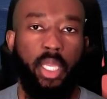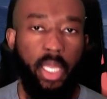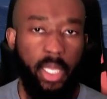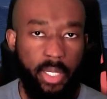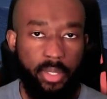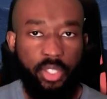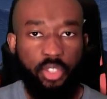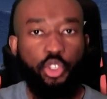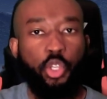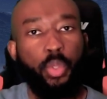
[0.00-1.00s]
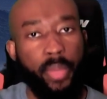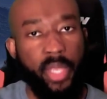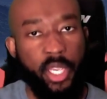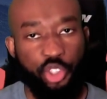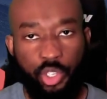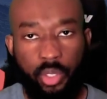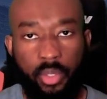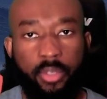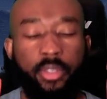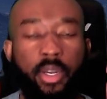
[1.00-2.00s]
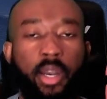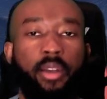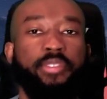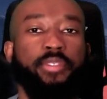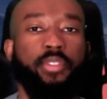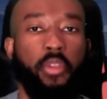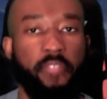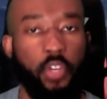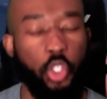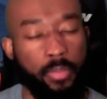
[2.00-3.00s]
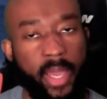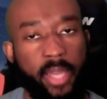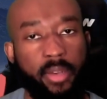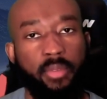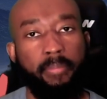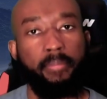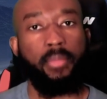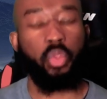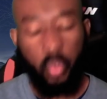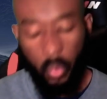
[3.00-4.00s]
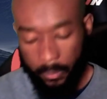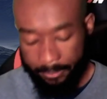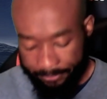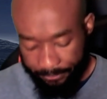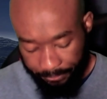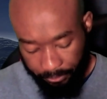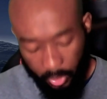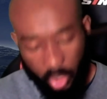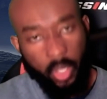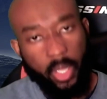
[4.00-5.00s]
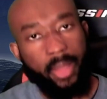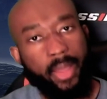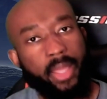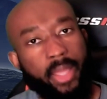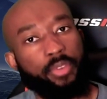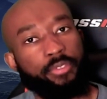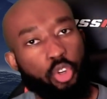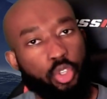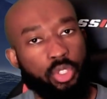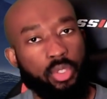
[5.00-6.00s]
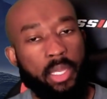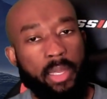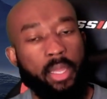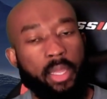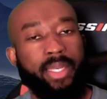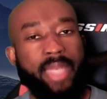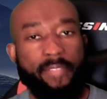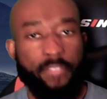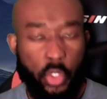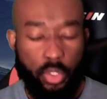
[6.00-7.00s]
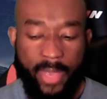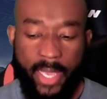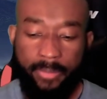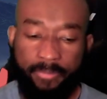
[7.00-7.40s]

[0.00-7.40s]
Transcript: it's the creation of the first man, Moto. And that first man,